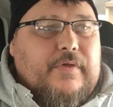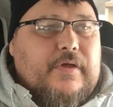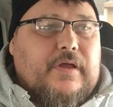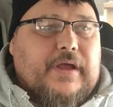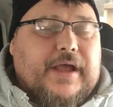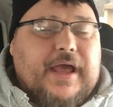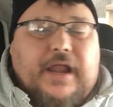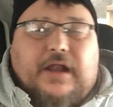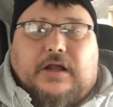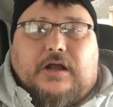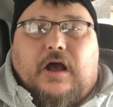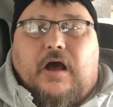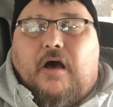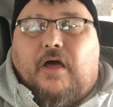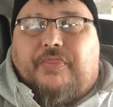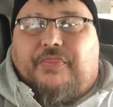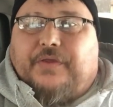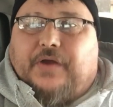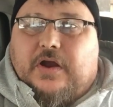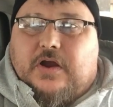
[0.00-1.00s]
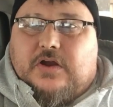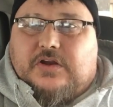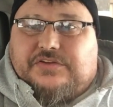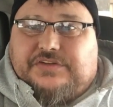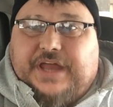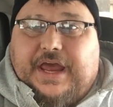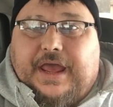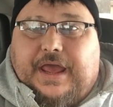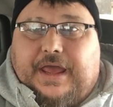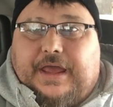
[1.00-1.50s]
I got a call
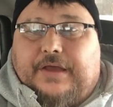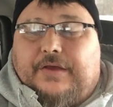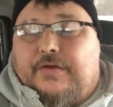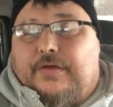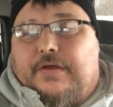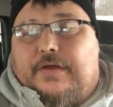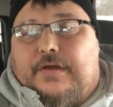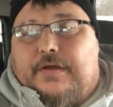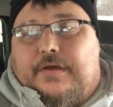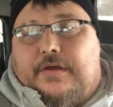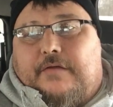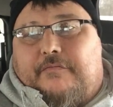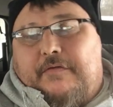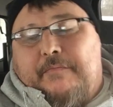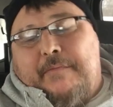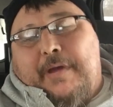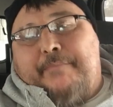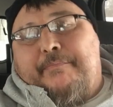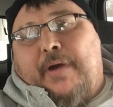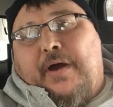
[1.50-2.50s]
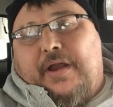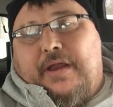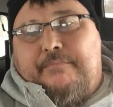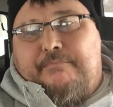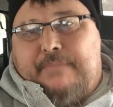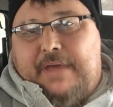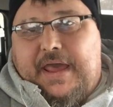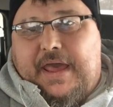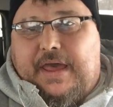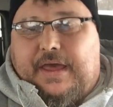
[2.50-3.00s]
Thursday from my buddy
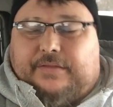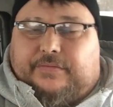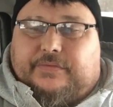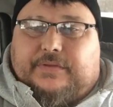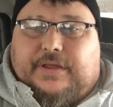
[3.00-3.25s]
Matt